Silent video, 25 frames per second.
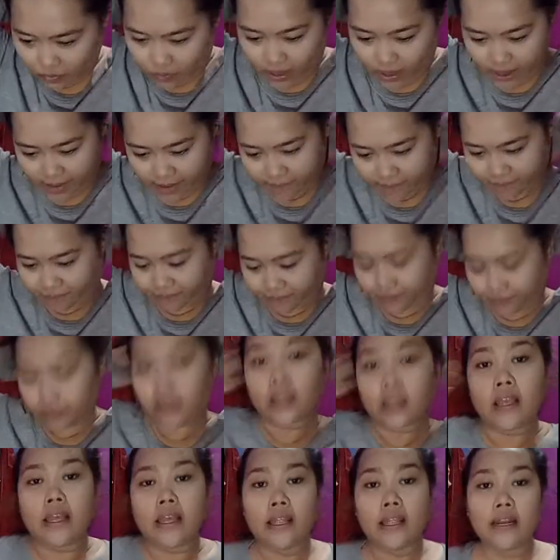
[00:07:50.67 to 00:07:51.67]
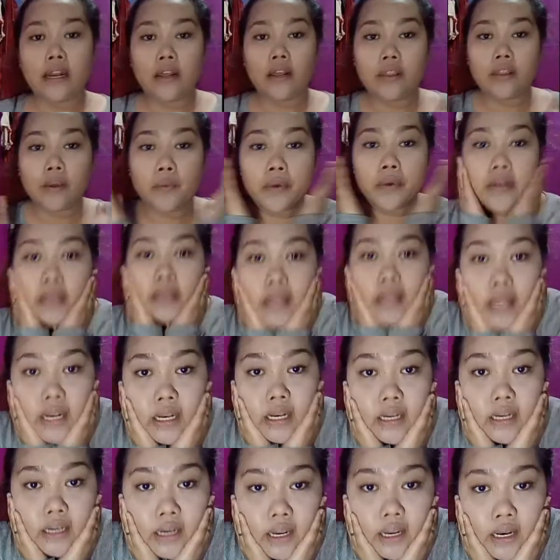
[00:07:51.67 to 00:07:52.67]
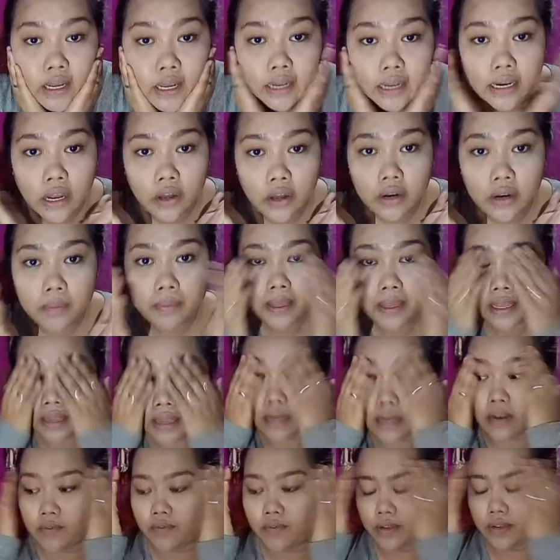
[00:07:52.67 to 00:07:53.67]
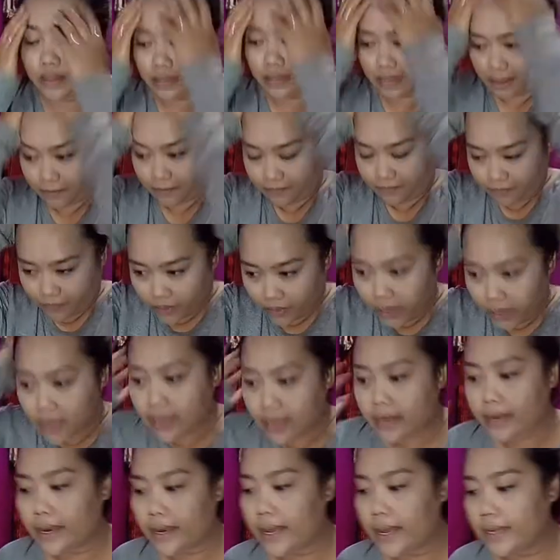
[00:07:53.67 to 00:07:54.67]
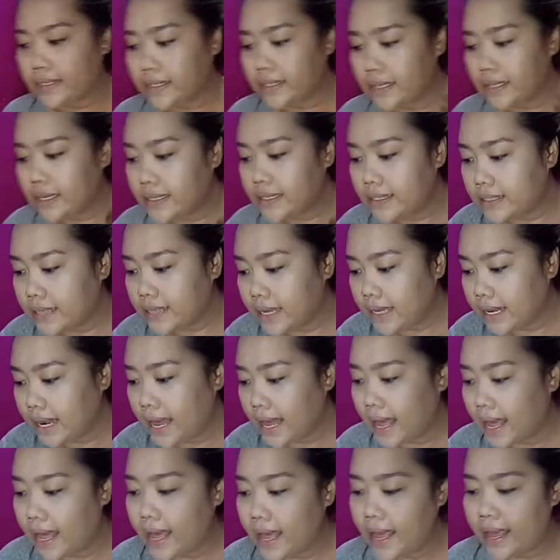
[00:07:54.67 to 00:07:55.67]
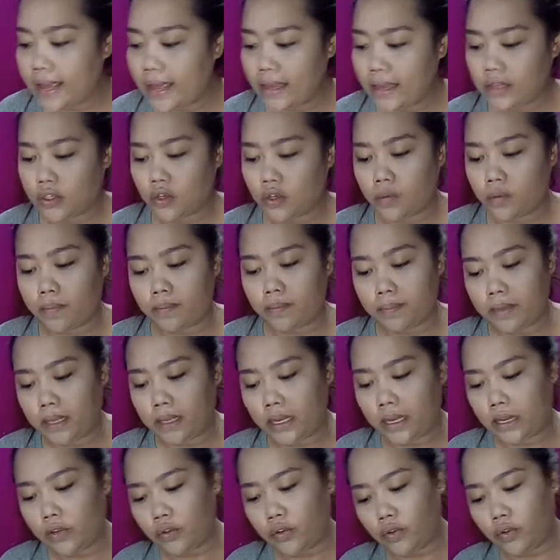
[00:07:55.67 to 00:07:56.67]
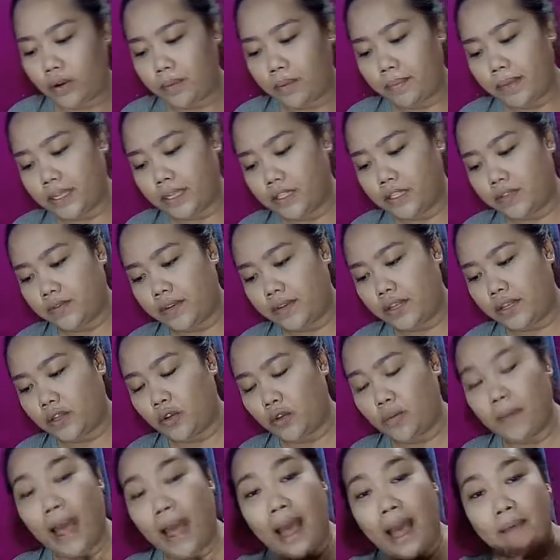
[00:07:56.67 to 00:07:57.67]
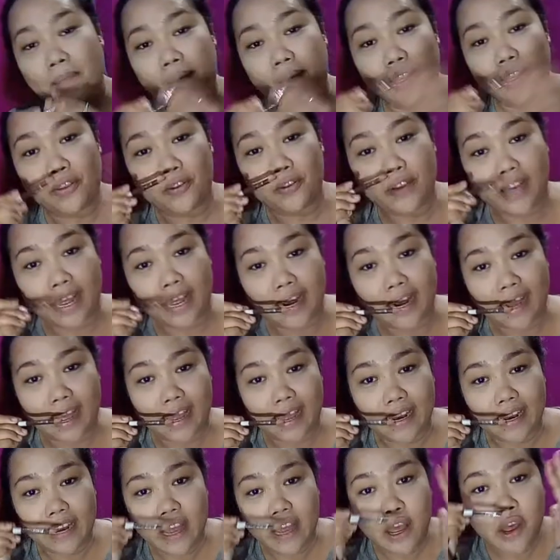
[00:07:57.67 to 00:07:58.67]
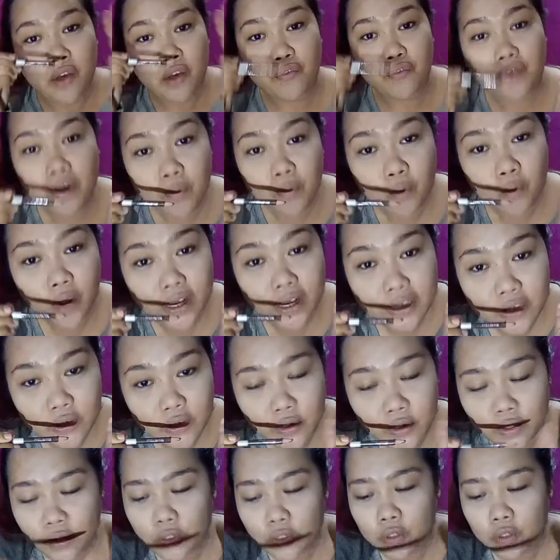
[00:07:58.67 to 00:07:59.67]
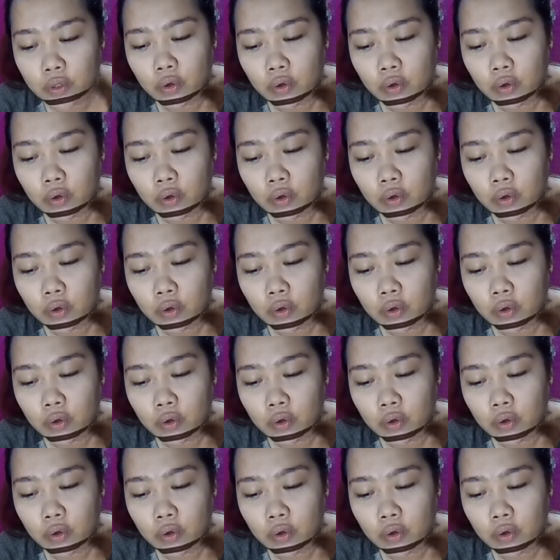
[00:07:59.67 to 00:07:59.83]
Okay. Now that we're done, nakalagay na ako ng baking and everything. Next is kilay. So, binili ito ng best friend ko. Mahaba ito nakaraan. From Watson's